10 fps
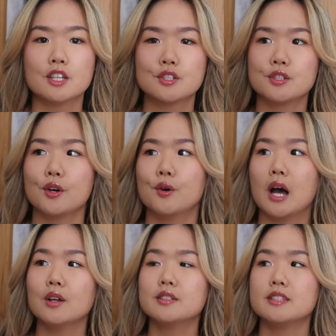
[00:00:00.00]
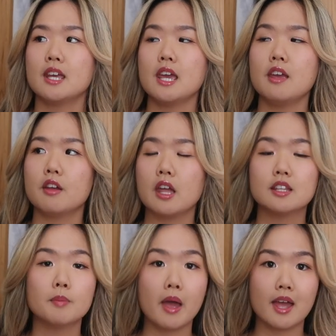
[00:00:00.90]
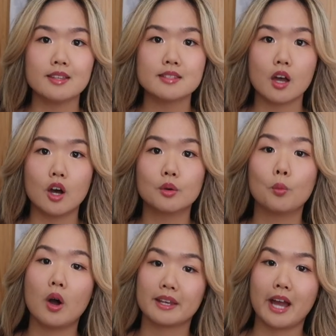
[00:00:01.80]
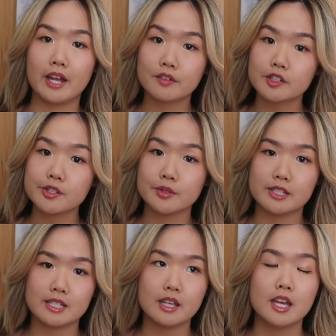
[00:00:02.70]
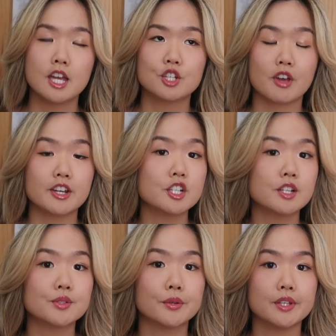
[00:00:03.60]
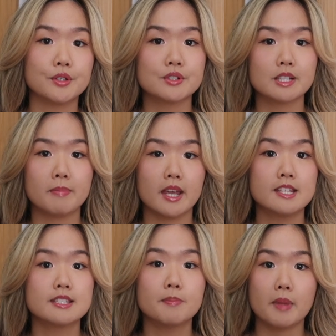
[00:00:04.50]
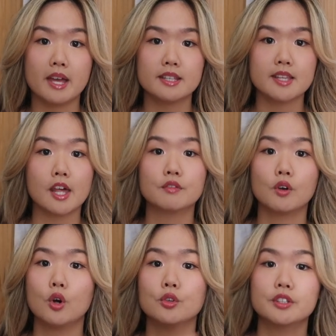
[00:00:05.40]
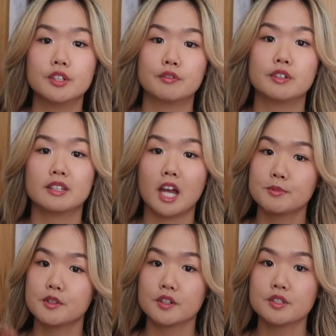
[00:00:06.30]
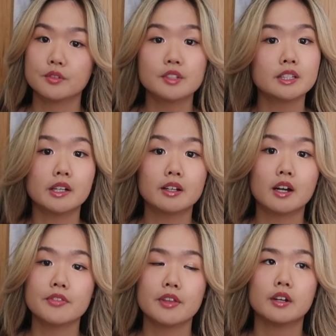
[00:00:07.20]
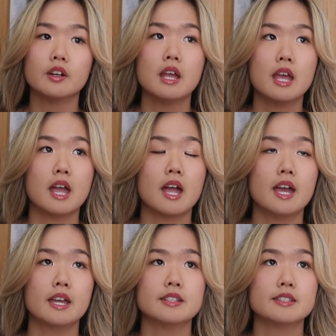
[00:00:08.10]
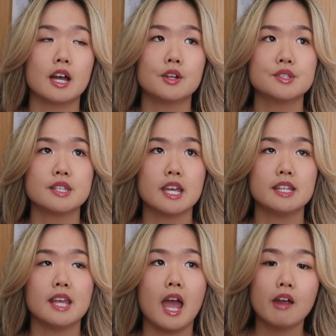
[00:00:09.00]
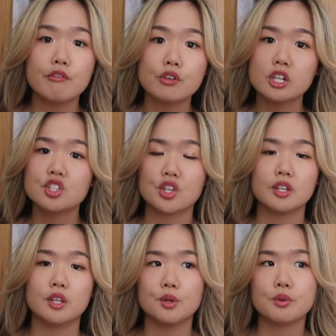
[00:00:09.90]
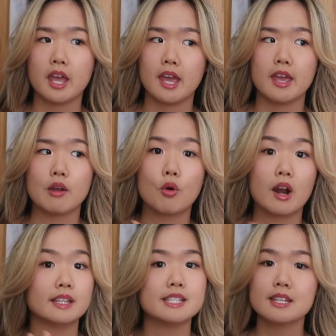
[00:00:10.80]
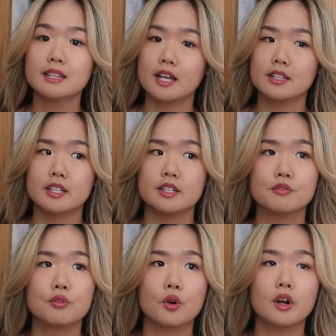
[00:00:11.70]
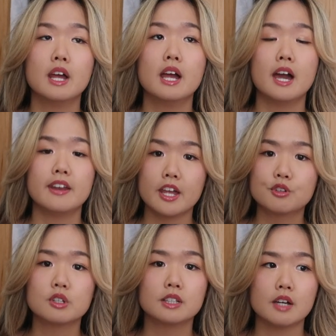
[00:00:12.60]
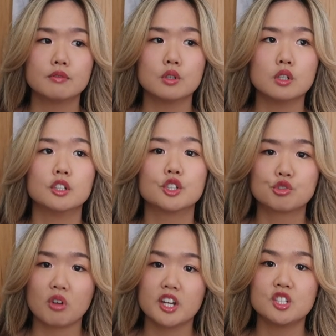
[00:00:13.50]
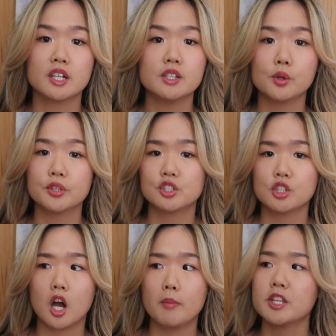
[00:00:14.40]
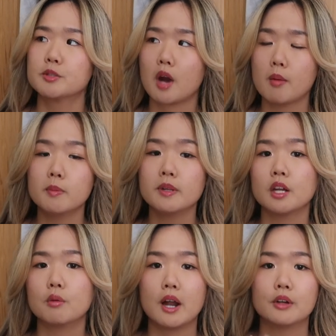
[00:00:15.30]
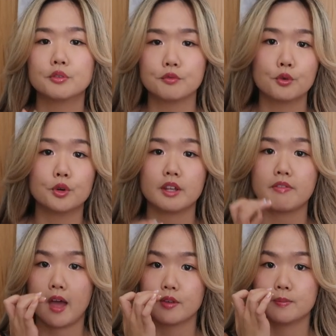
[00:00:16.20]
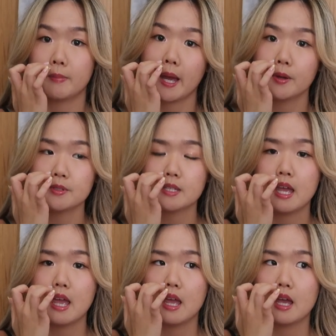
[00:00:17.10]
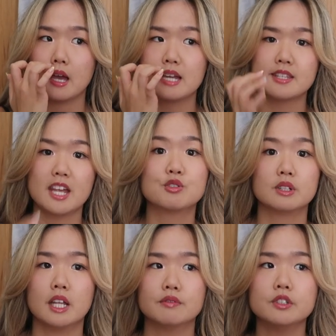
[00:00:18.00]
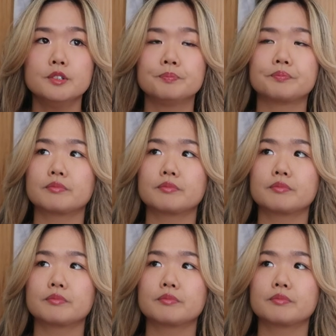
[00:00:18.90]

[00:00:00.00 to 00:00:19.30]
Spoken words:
So I'll say it depends on what kind of consulting. Strategy consulting usually pays the best out of all the different types of consulting that are out there. And I'll say the average in the UK, or at least in London, for an entry level strategy consulting job is probably around £40,000 as an entry level.